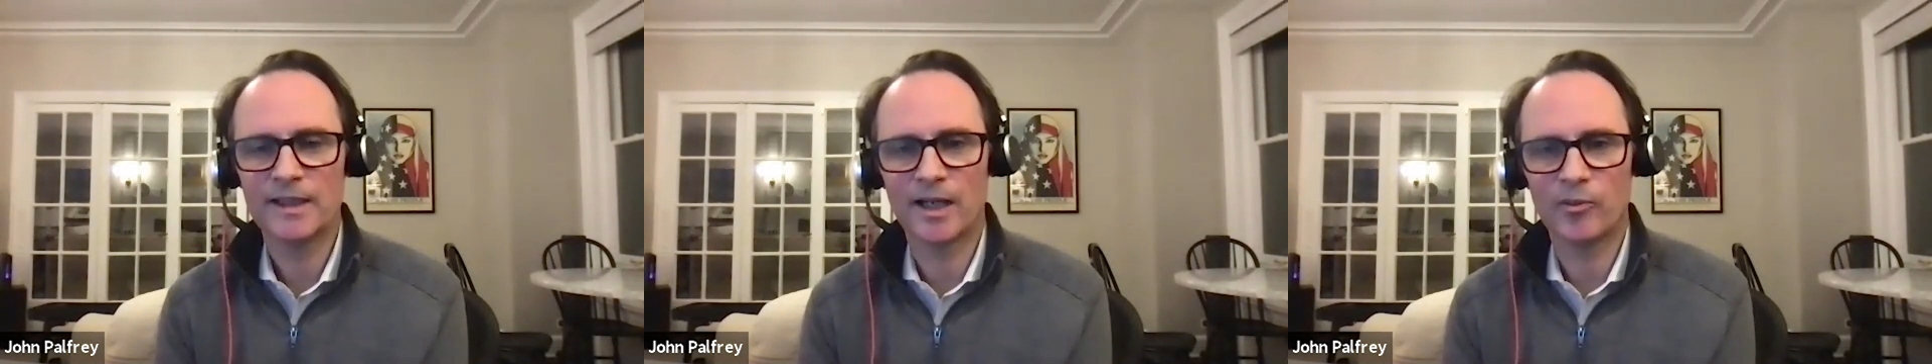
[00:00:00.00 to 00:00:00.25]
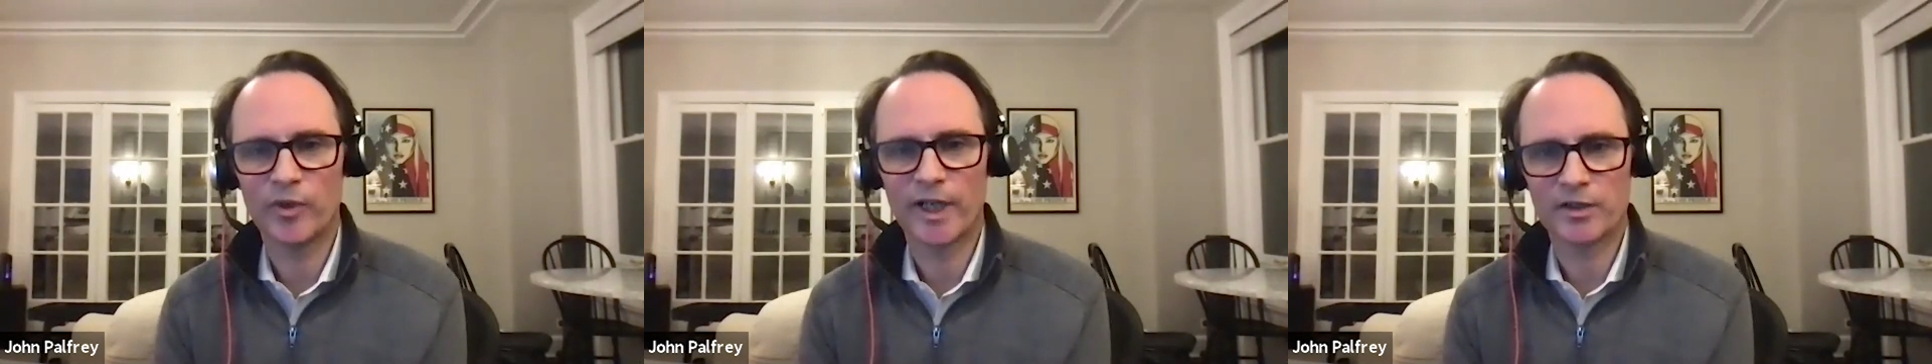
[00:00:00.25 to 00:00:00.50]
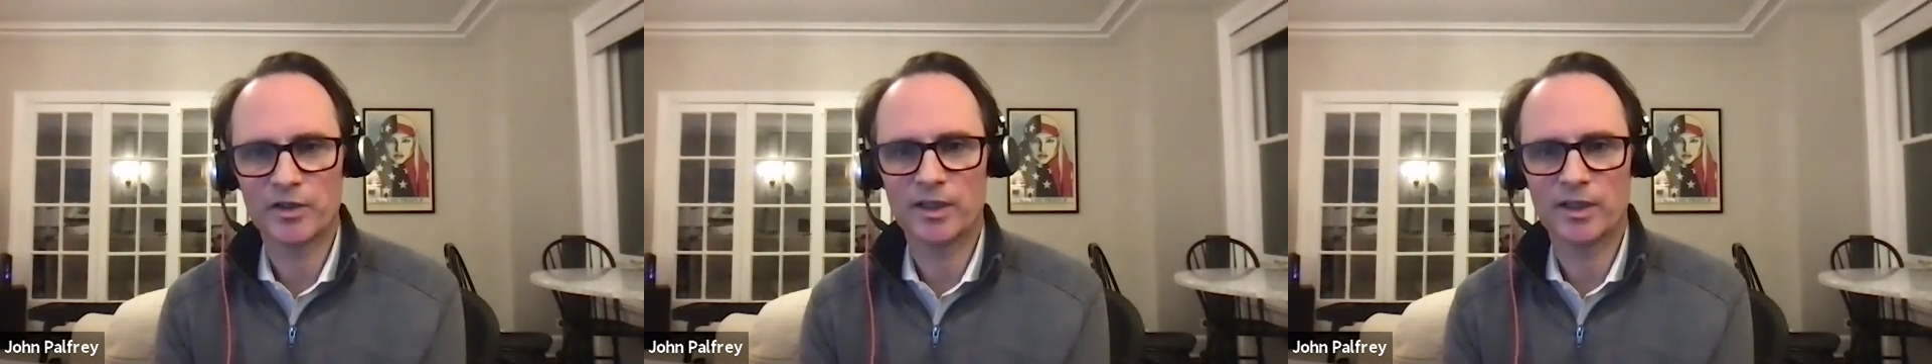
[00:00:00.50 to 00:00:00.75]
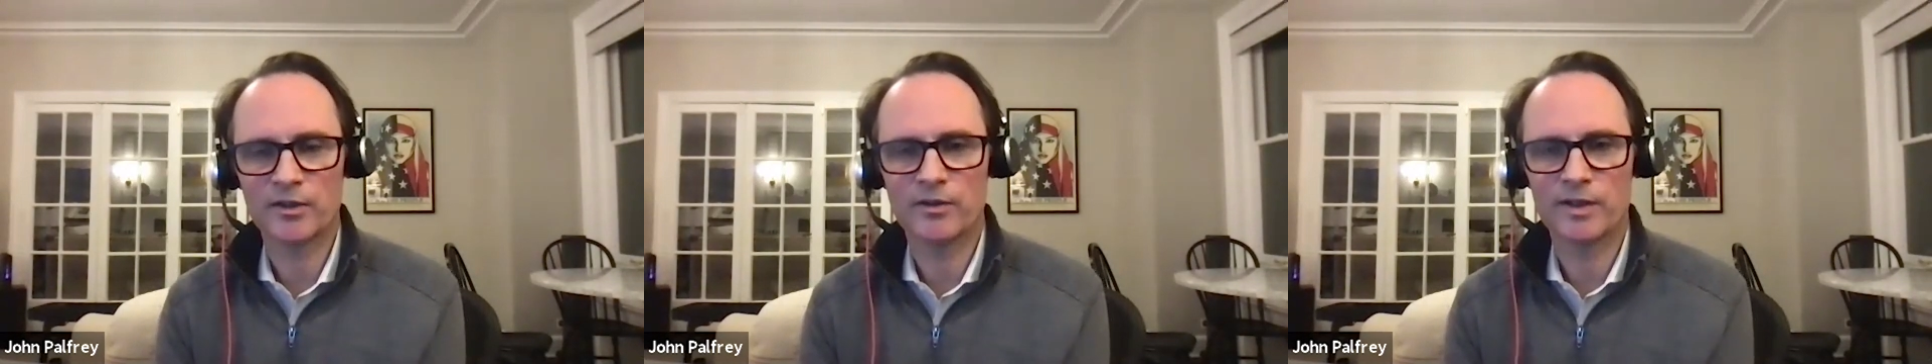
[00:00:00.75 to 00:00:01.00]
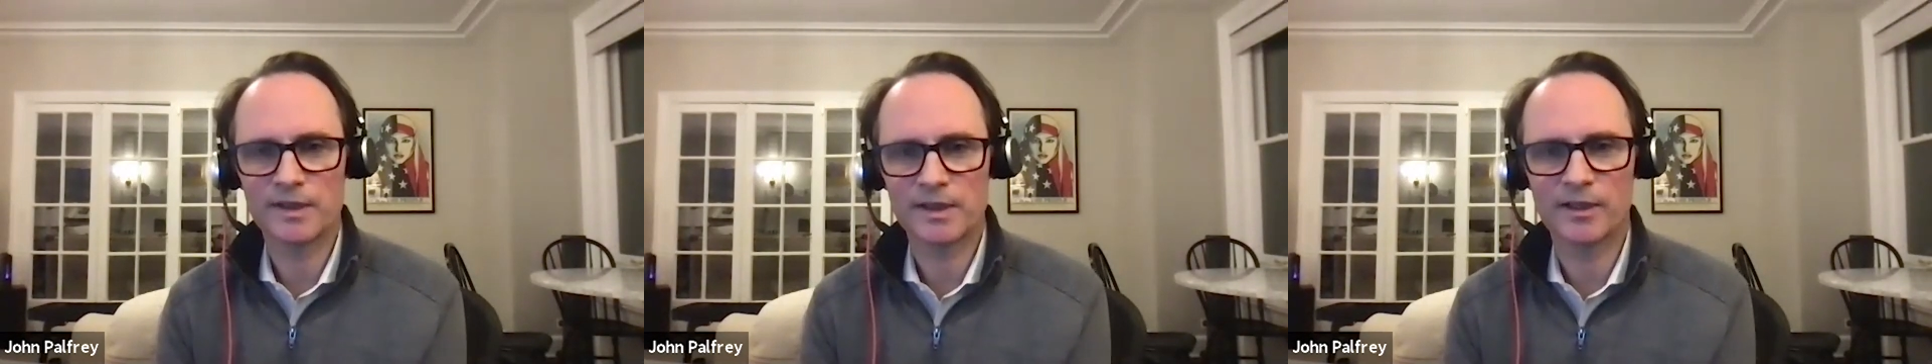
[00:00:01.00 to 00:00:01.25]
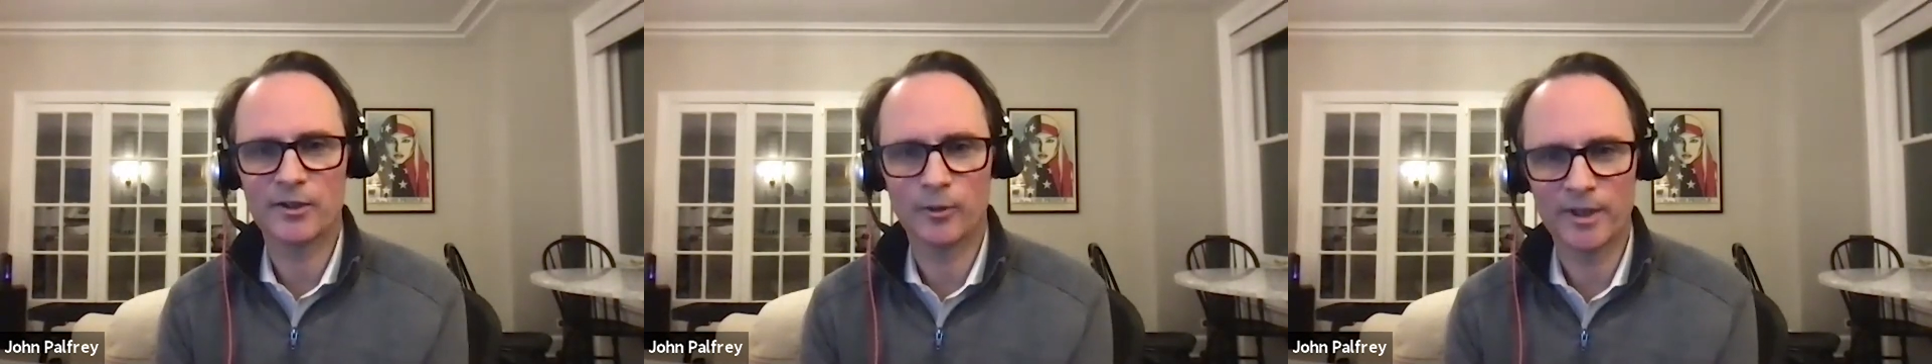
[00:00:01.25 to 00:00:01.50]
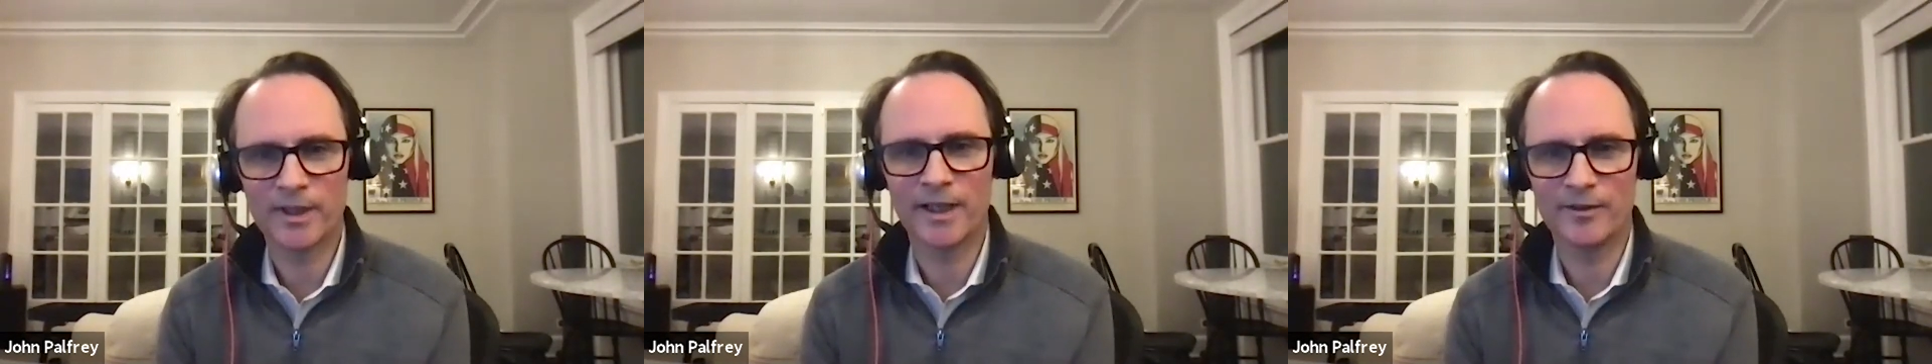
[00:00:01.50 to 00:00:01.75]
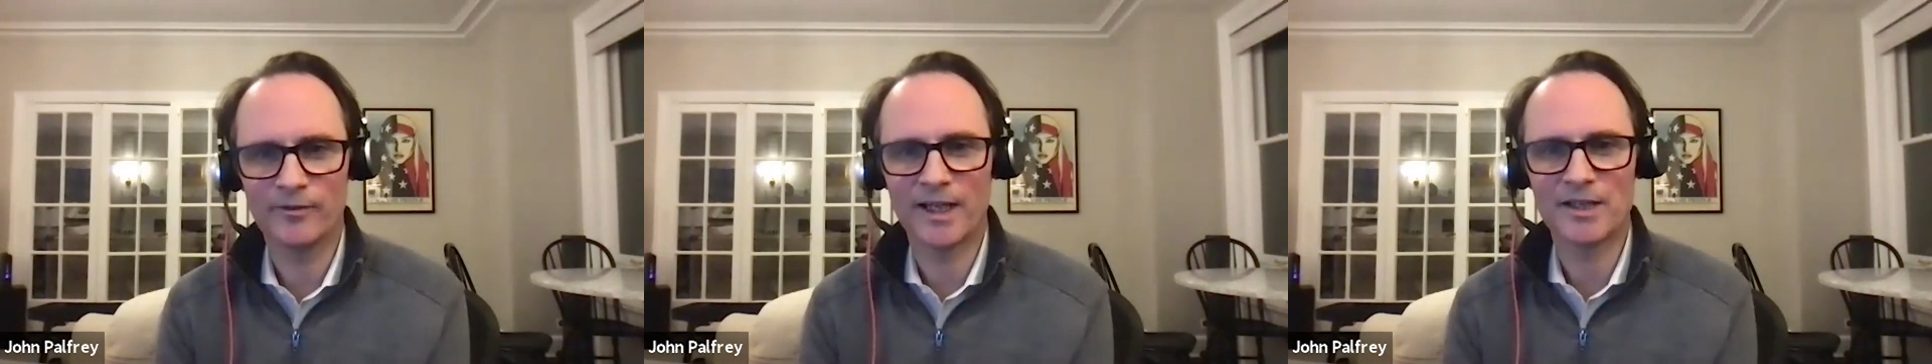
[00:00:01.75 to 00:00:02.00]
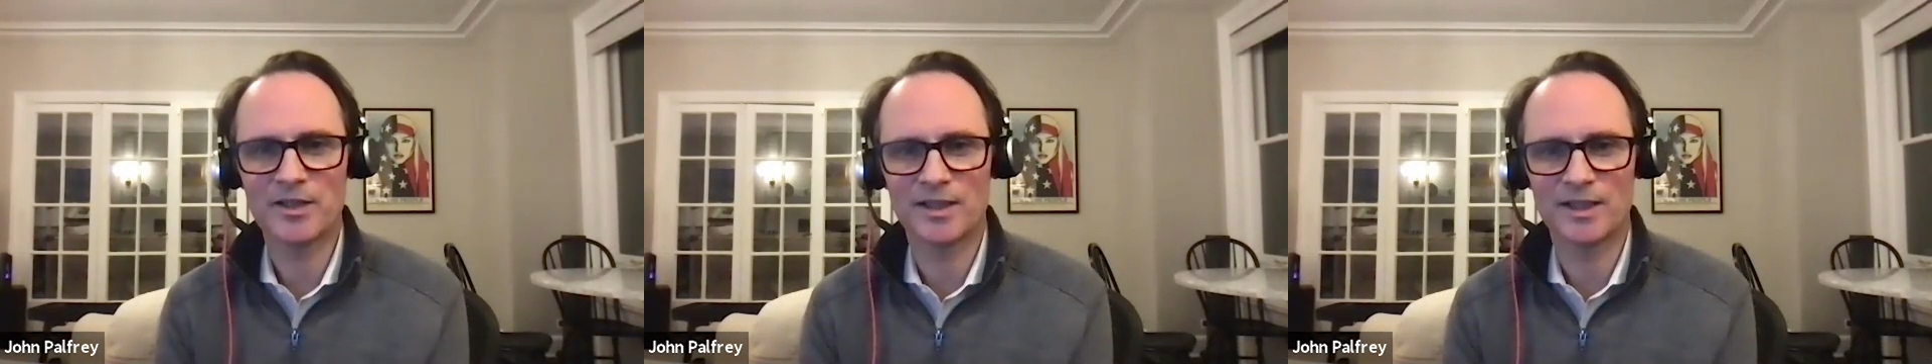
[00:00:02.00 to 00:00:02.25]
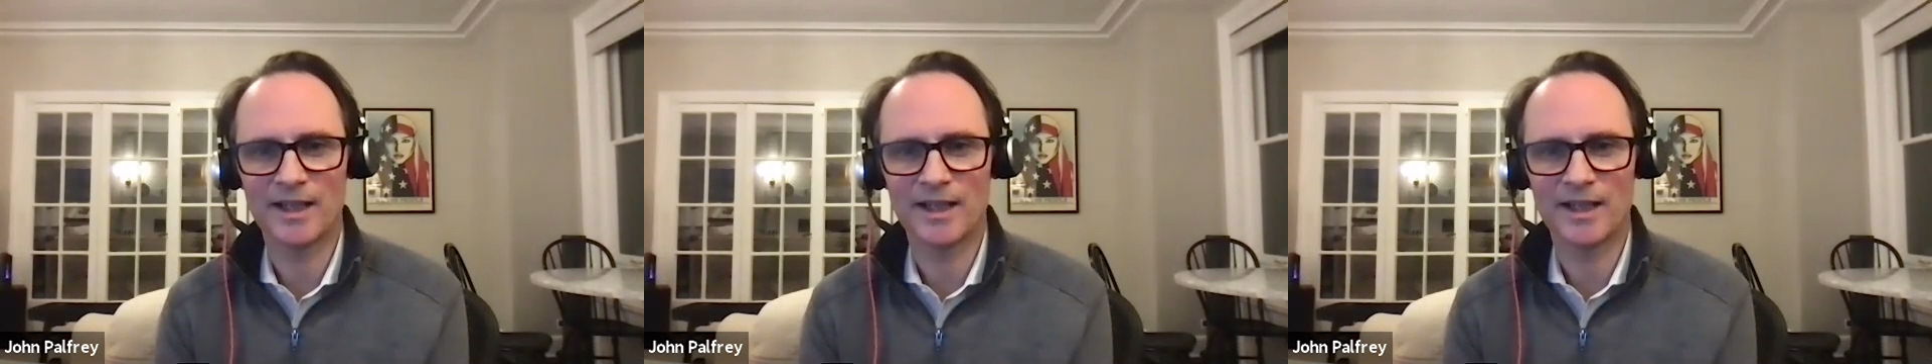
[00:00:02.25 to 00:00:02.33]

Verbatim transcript: Um, we actually can do this in a coordinated fashion